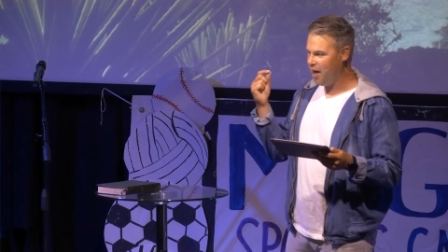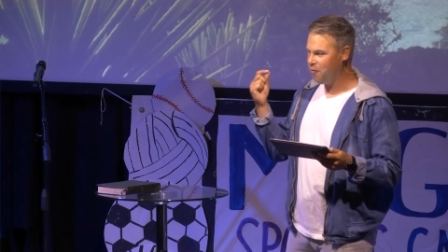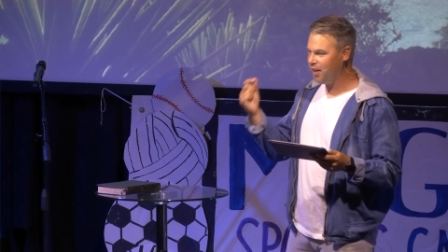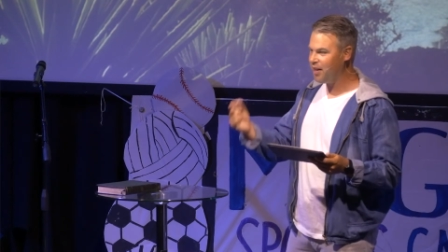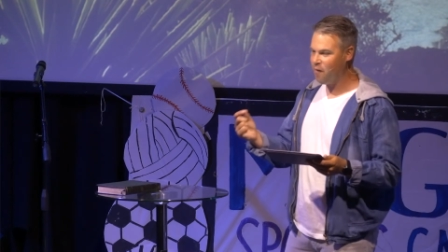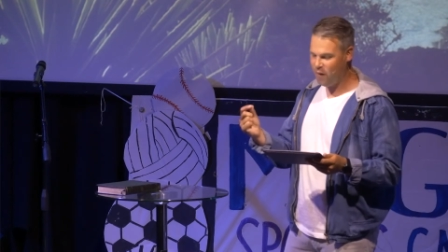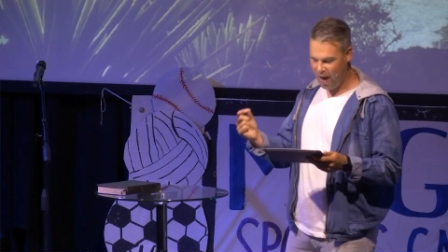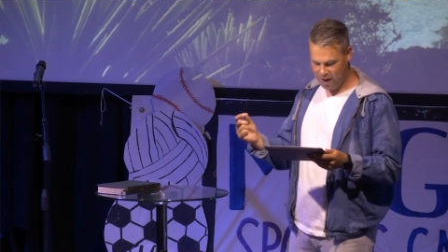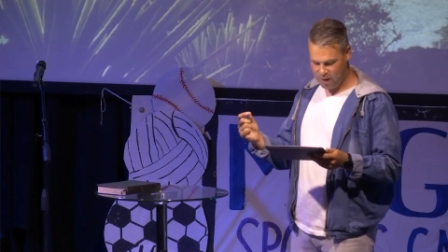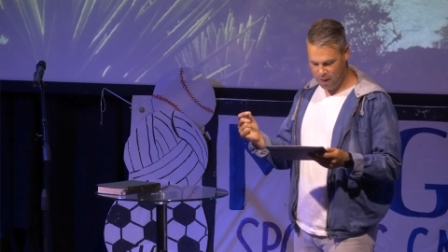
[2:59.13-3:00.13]
really
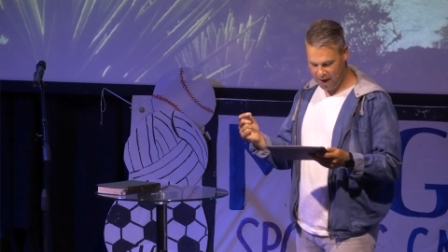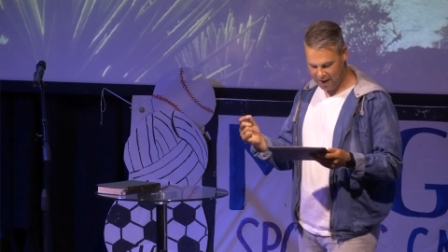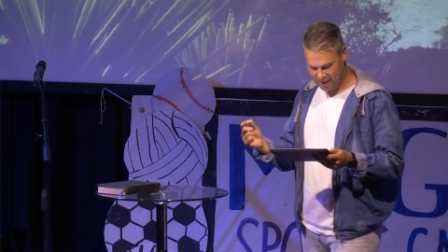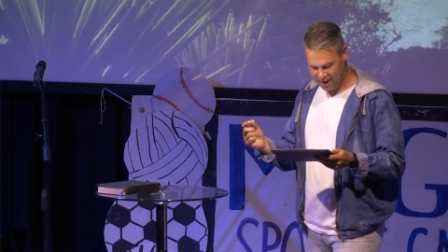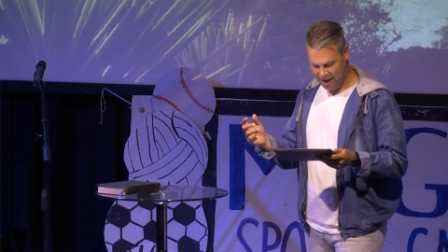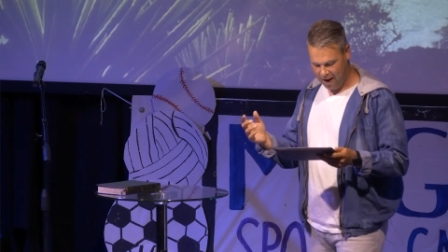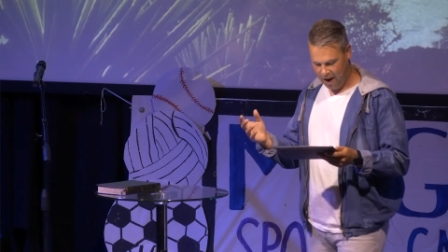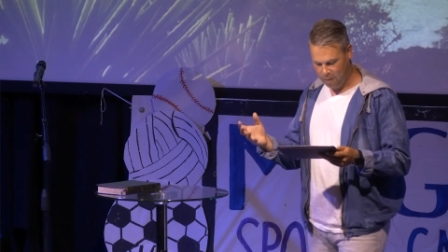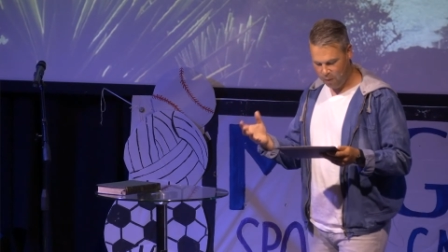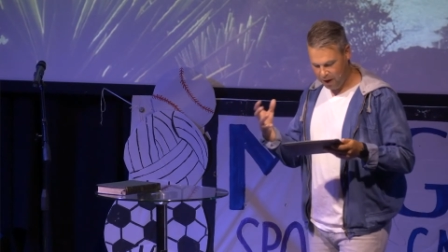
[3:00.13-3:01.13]
evaluate
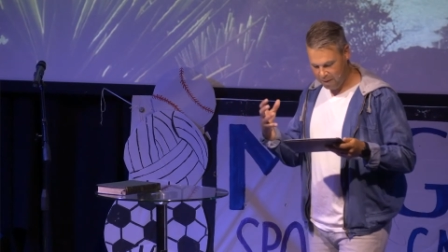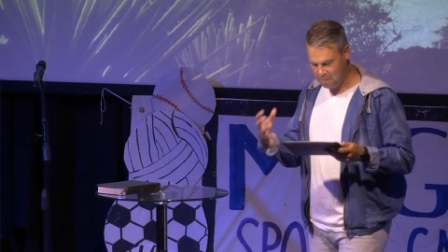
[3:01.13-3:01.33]
what it